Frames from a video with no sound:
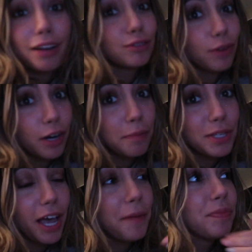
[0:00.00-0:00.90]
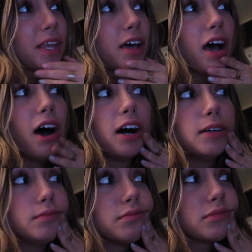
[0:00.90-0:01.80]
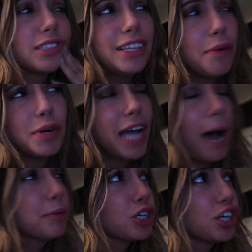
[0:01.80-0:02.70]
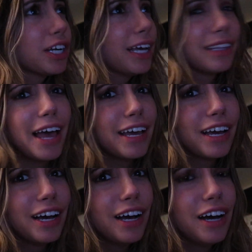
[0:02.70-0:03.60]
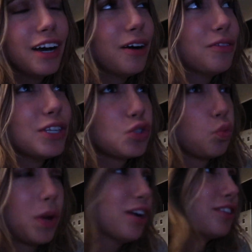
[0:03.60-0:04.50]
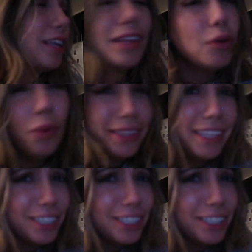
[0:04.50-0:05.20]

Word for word: I was very upset. Um, then they were captured in like this weird thing. Like, what?